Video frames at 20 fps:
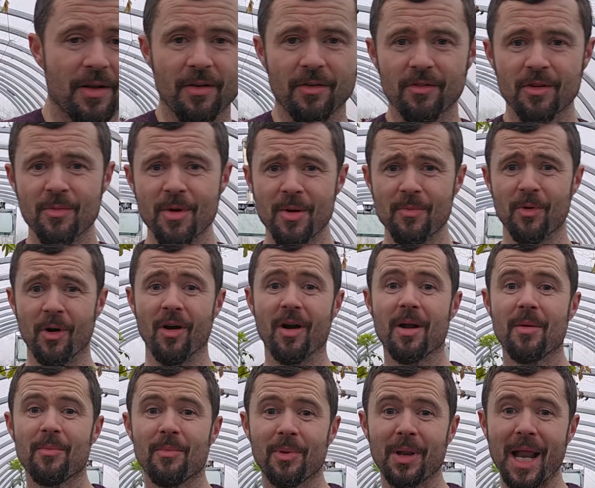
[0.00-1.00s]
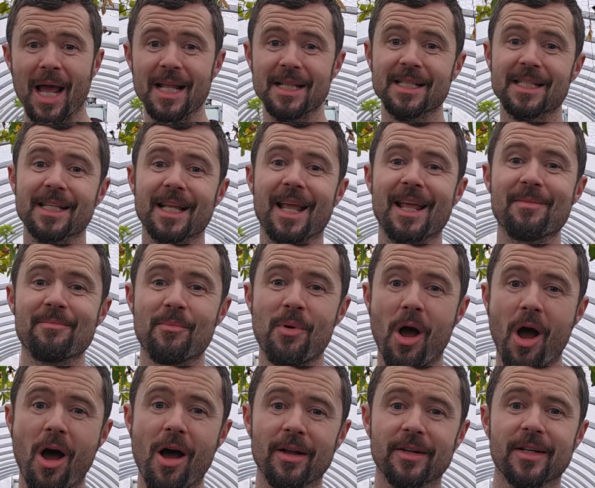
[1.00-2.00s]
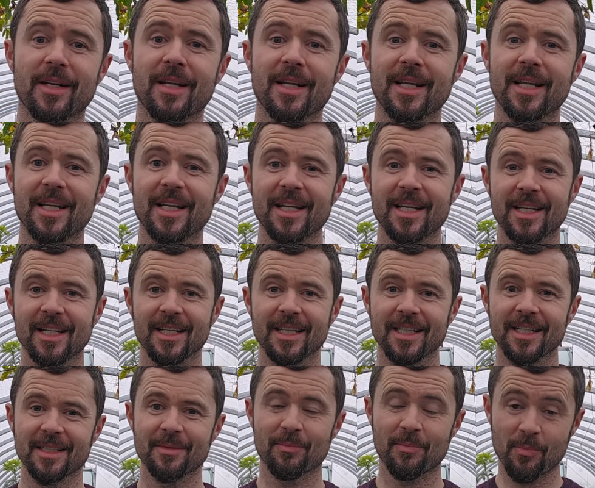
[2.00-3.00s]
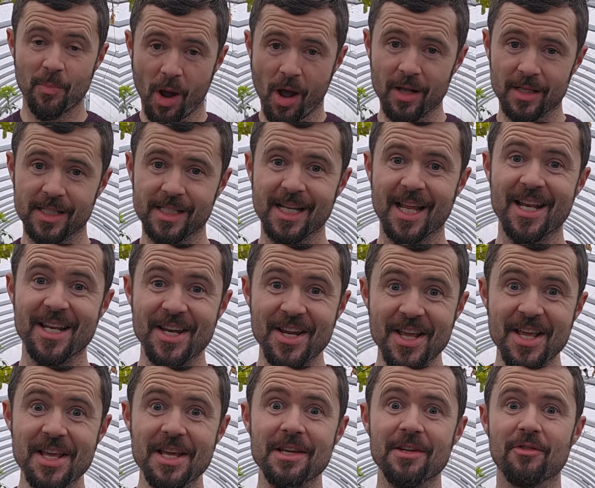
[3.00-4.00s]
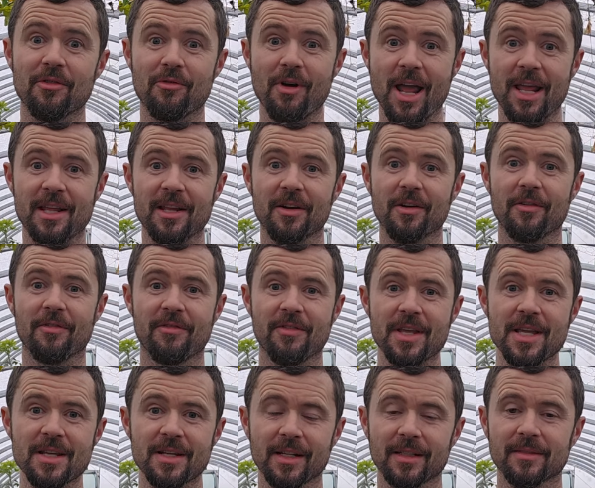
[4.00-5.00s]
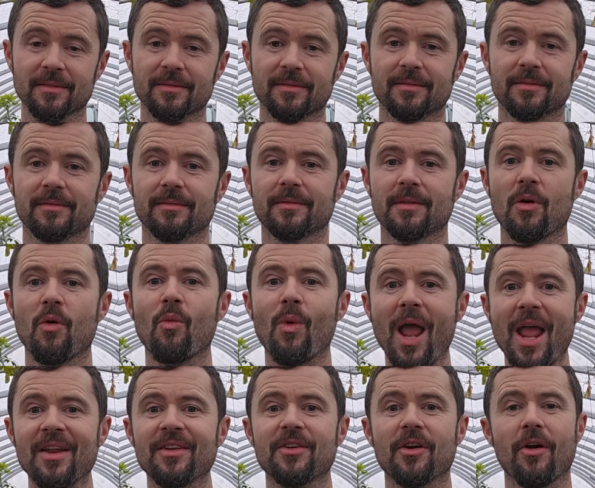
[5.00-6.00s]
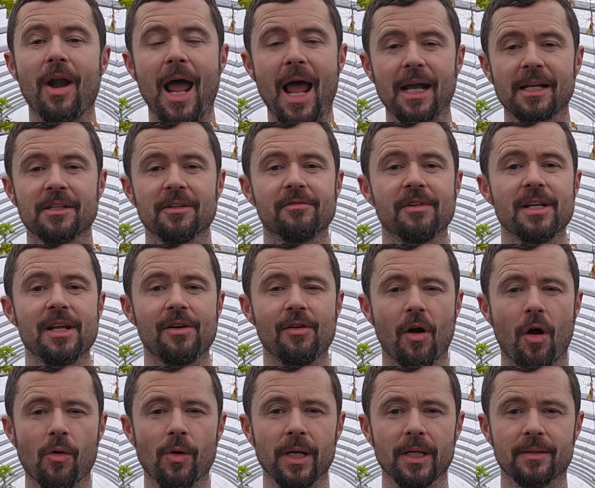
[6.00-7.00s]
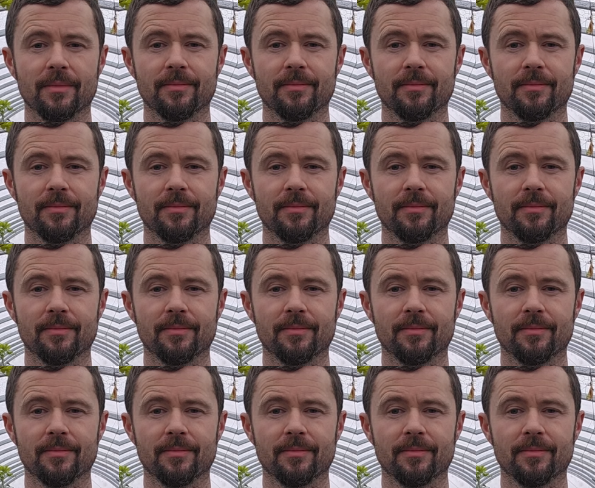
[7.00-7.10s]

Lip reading: remember, plants in pots need regular feeding when they're actively growing.